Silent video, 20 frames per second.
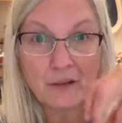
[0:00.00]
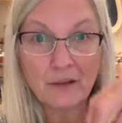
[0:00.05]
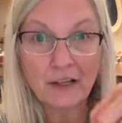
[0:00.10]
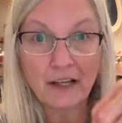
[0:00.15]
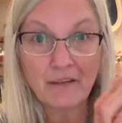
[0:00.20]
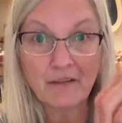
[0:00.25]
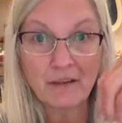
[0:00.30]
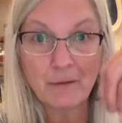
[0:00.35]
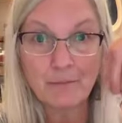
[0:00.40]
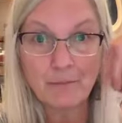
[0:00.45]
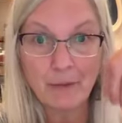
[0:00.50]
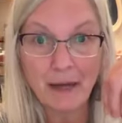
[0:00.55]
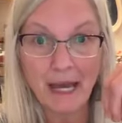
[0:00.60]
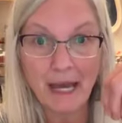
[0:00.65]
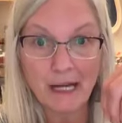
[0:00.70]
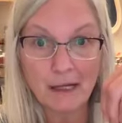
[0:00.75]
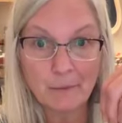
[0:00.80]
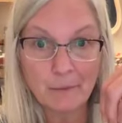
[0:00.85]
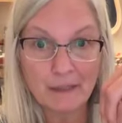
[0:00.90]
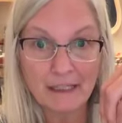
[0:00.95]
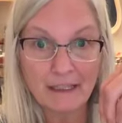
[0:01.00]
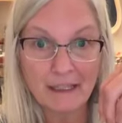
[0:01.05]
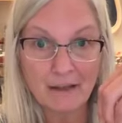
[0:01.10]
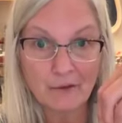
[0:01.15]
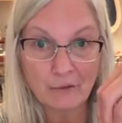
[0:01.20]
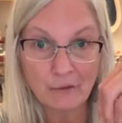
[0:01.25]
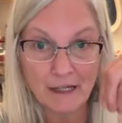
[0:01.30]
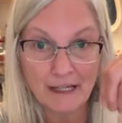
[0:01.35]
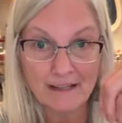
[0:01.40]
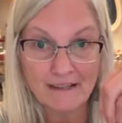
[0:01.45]
rather have the back
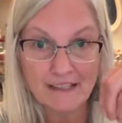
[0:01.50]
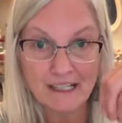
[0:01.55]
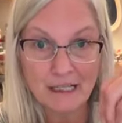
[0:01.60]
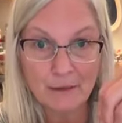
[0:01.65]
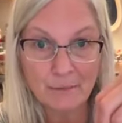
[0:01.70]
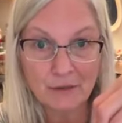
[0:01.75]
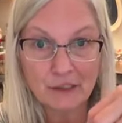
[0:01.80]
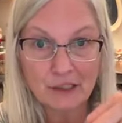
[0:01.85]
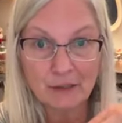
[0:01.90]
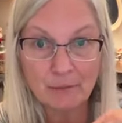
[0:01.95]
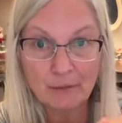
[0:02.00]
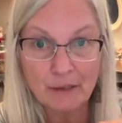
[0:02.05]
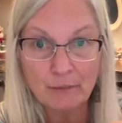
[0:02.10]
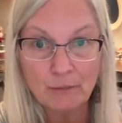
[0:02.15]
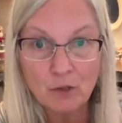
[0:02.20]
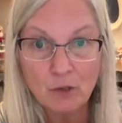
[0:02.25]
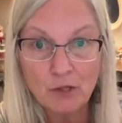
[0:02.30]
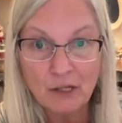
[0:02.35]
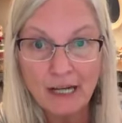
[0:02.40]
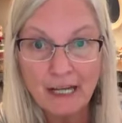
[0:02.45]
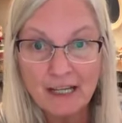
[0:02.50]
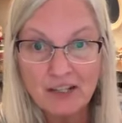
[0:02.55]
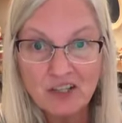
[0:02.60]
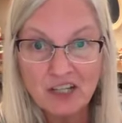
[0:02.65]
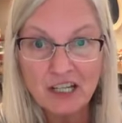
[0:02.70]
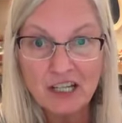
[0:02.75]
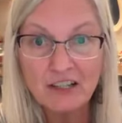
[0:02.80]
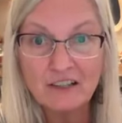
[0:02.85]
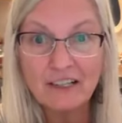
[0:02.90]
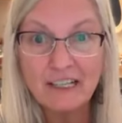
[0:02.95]
be raised up a little bit more. Hey,
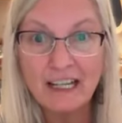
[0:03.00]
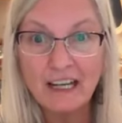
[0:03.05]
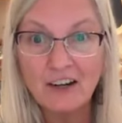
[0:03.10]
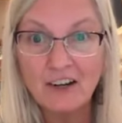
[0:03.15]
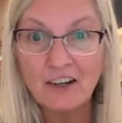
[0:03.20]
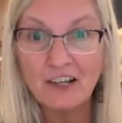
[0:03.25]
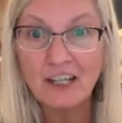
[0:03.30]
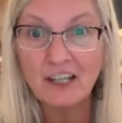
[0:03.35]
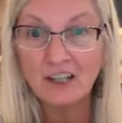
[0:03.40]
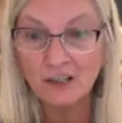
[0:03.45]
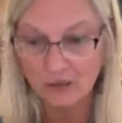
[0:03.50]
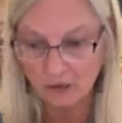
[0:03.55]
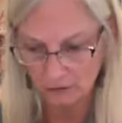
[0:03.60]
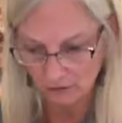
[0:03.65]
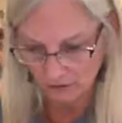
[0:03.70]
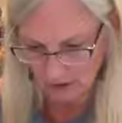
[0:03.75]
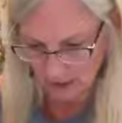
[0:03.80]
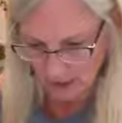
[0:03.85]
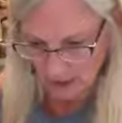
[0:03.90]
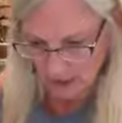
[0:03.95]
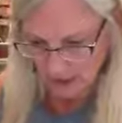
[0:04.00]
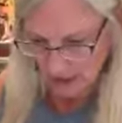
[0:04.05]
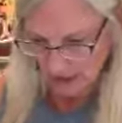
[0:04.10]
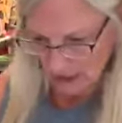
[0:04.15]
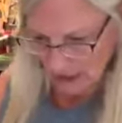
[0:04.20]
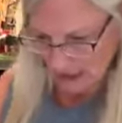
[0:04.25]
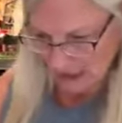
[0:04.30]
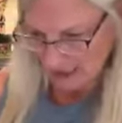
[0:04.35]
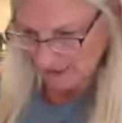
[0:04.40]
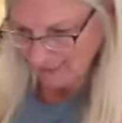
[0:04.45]
Sherry, how are you?
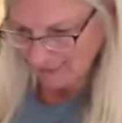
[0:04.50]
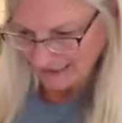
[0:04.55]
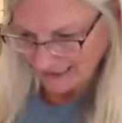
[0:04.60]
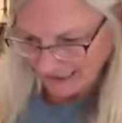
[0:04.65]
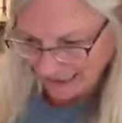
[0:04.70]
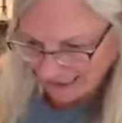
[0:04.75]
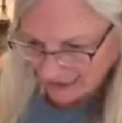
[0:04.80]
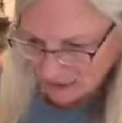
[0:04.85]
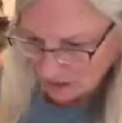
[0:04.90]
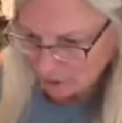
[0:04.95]
But